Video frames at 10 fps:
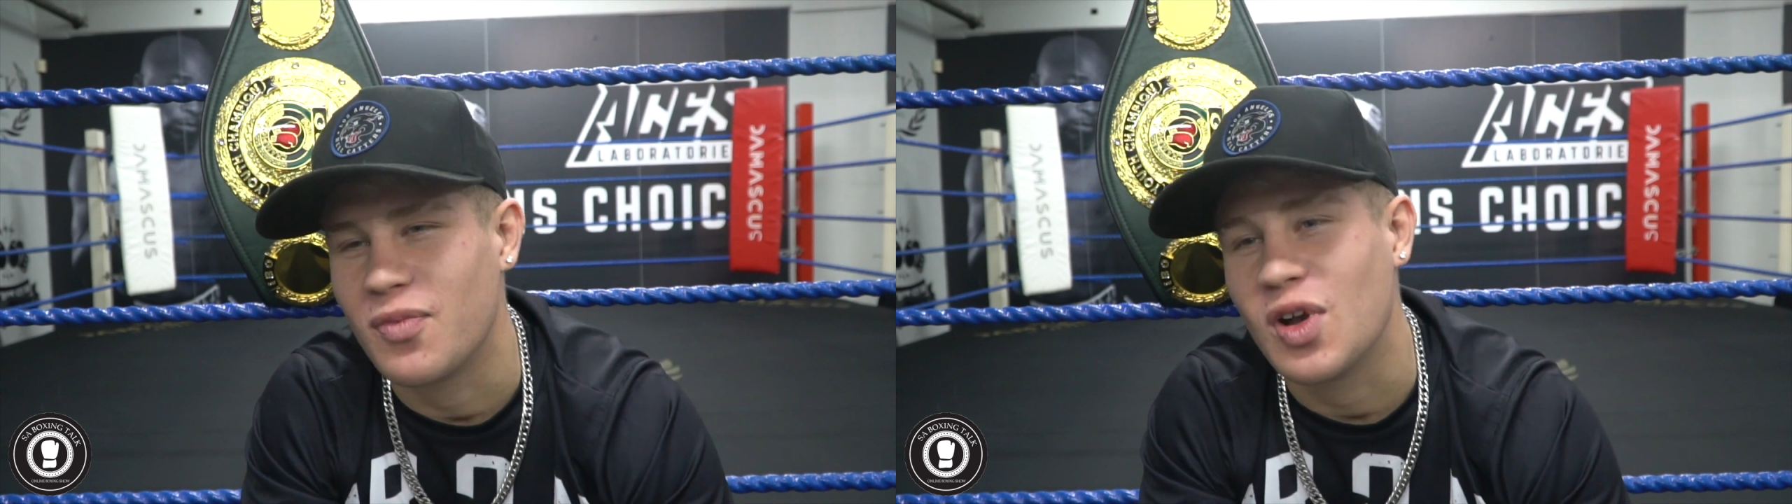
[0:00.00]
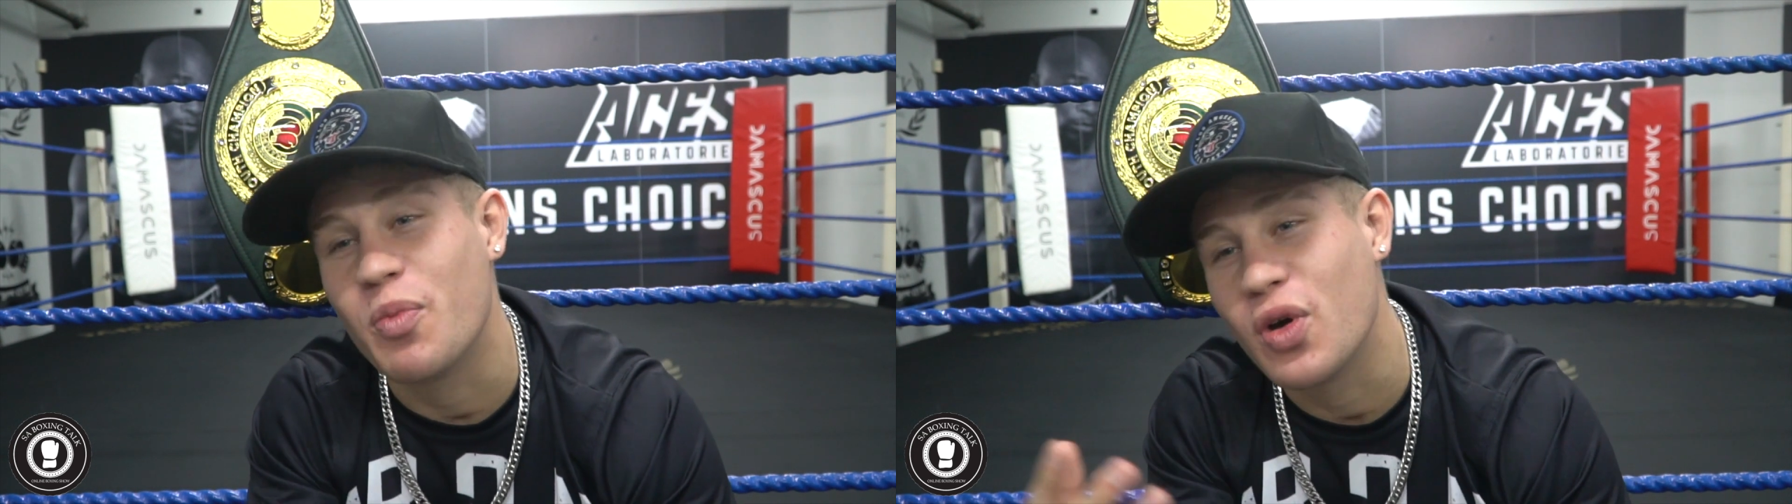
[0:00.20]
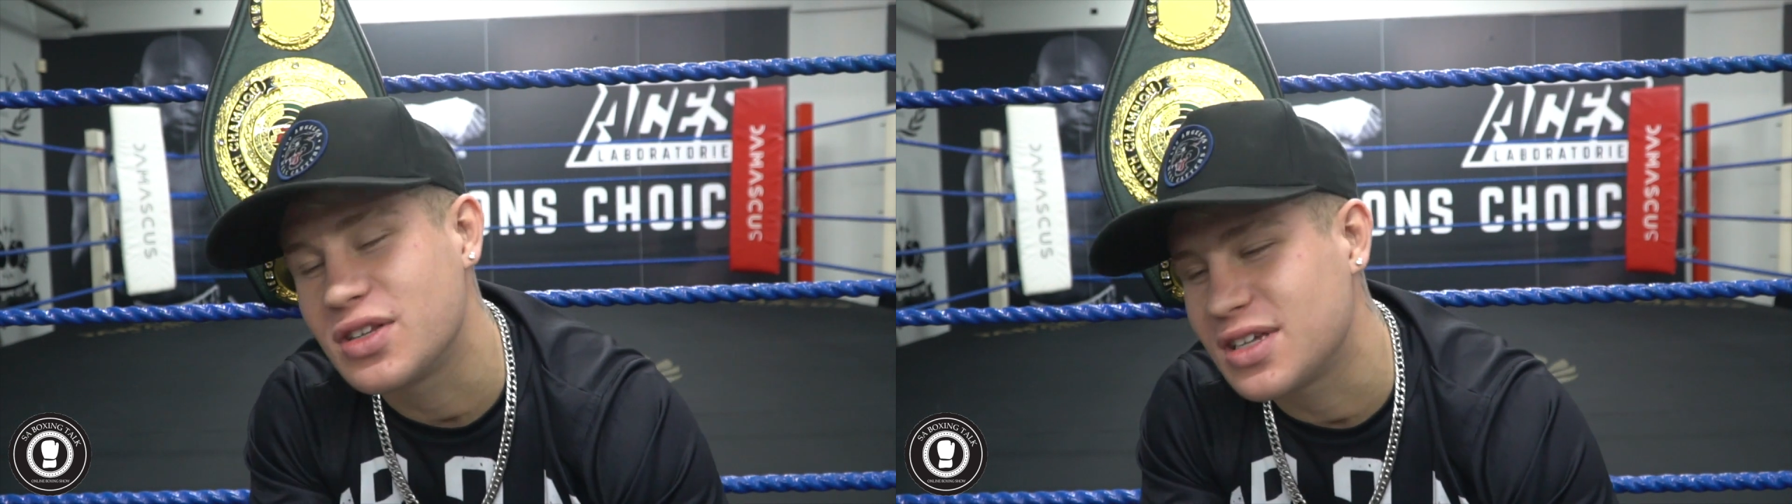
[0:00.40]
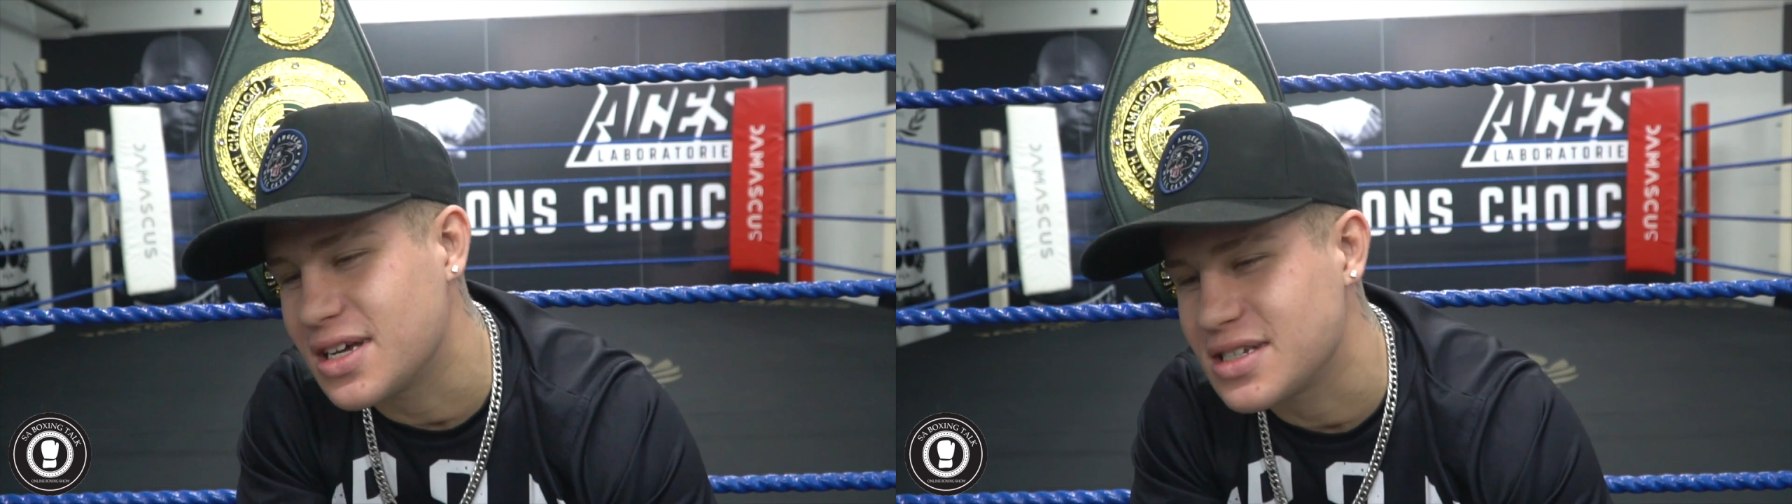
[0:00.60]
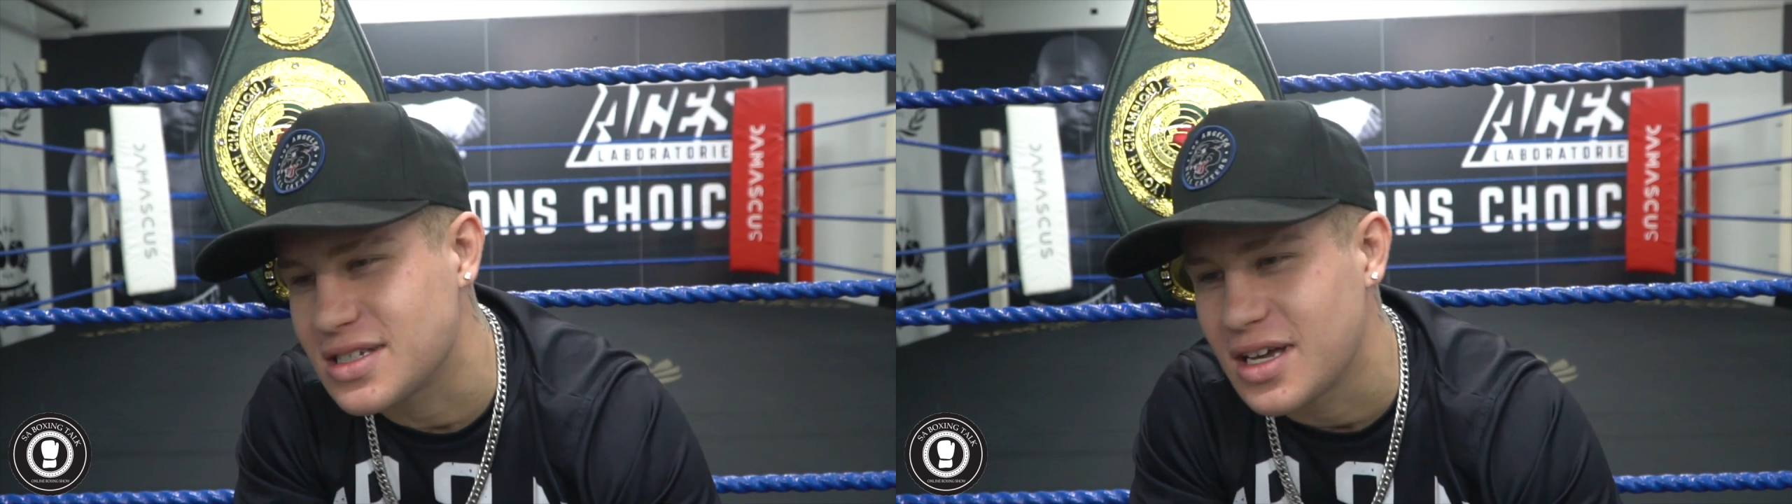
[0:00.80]

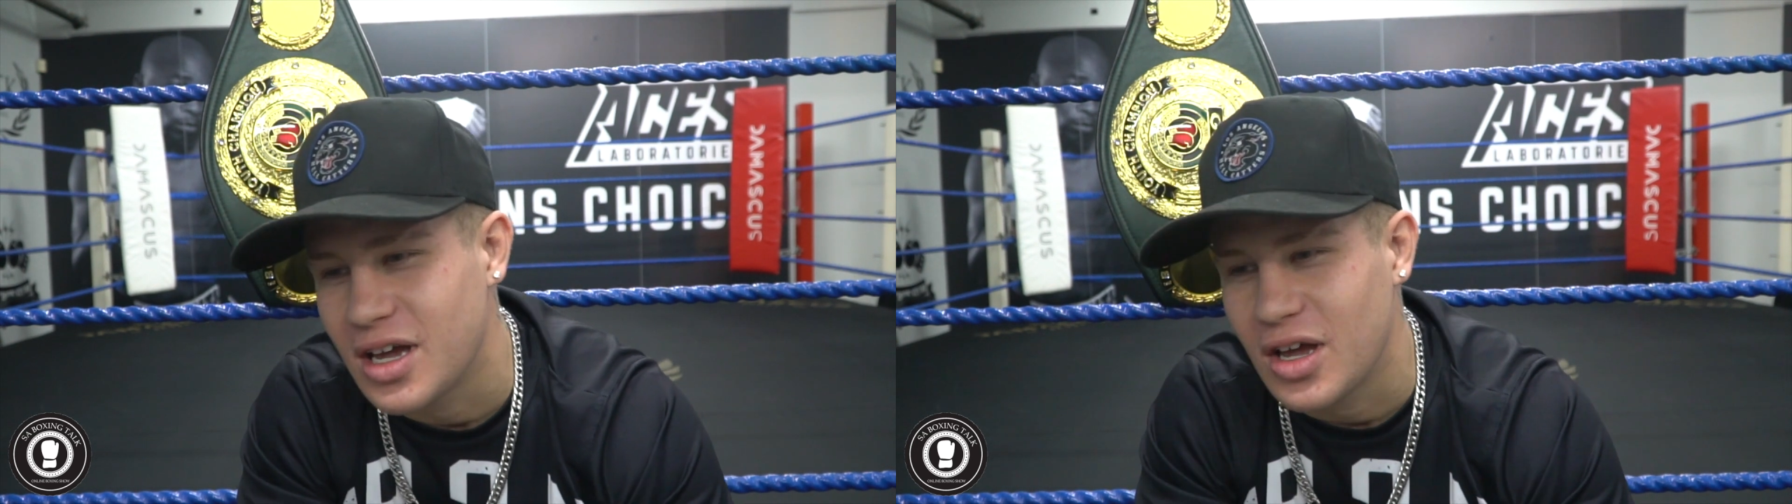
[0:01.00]
Libertas.